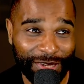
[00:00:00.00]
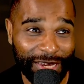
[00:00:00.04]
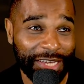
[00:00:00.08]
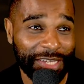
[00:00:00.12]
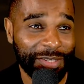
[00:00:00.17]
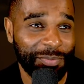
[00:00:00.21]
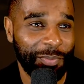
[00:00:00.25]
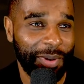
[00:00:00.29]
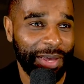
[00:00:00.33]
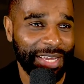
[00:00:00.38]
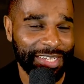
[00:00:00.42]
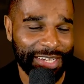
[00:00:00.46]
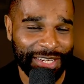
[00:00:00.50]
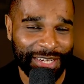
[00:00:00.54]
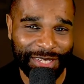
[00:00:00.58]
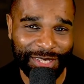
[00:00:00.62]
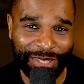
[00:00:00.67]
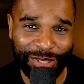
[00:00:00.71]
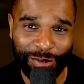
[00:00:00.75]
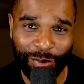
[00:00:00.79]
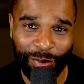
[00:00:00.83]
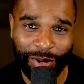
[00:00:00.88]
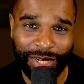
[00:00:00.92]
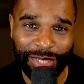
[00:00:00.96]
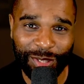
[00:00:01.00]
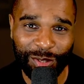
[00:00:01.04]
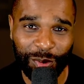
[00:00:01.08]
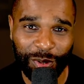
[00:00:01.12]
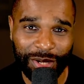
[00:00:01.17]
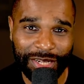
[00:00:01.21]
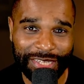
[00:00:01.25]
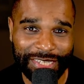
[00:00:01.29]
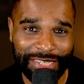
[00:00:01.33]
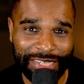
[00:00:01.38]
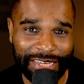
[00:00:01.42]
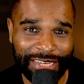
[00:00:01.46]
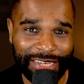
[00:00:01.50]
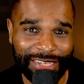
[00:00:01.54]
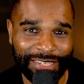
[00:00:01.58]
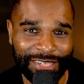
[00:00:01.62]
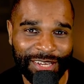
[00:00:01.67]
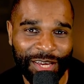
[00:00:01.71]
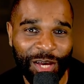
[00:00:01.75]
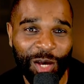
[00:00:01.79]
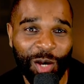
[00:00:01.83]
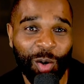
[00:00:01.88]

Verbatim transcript: especially in 2026